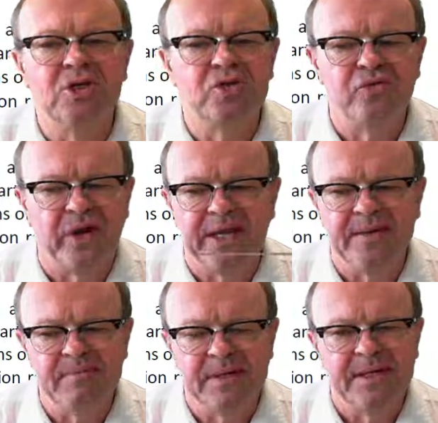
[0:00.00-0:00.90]

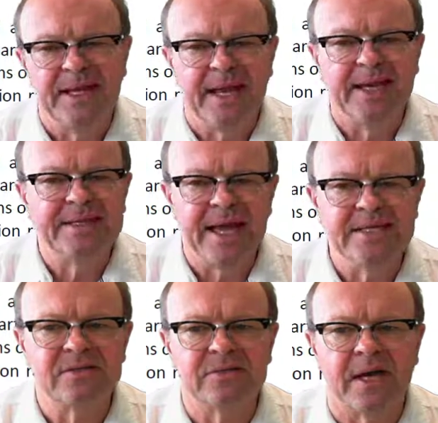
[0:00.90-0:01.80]
Dream, and
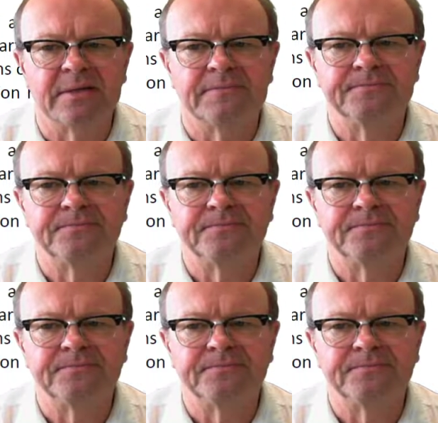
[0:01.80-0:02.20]
Hazelnut.